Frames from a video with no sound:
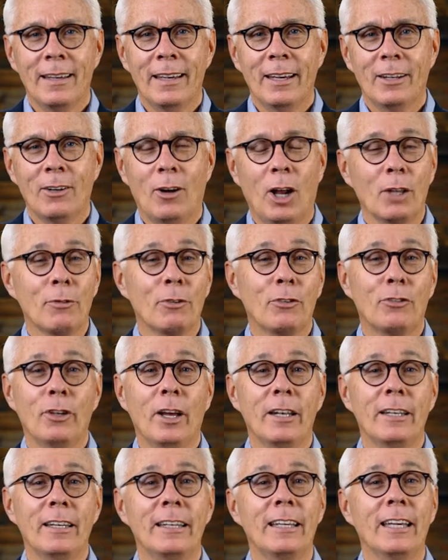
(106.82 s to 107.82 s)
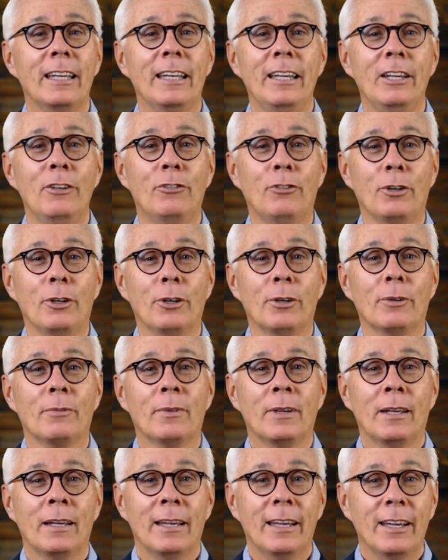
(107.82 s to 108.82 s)
And all of a sudden it'd get easier.
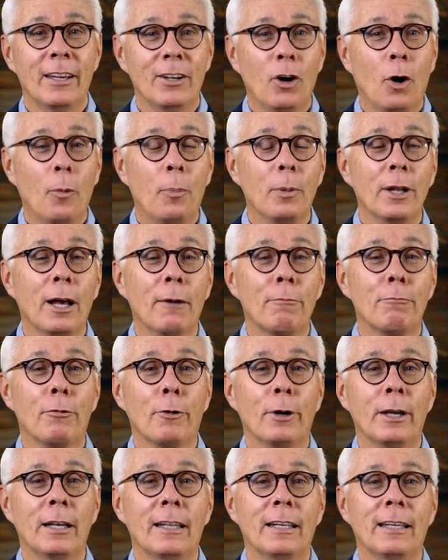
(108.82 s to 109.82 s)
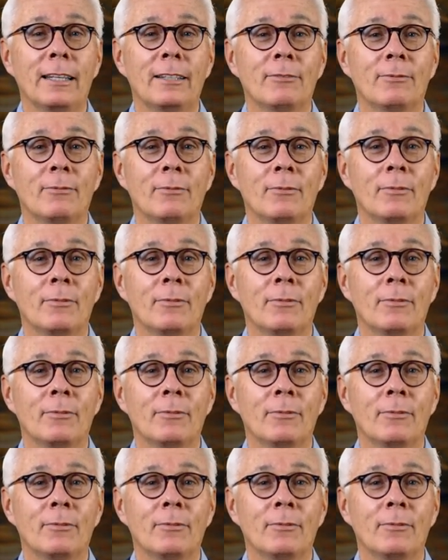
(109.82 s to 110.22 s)
It'd open up freely.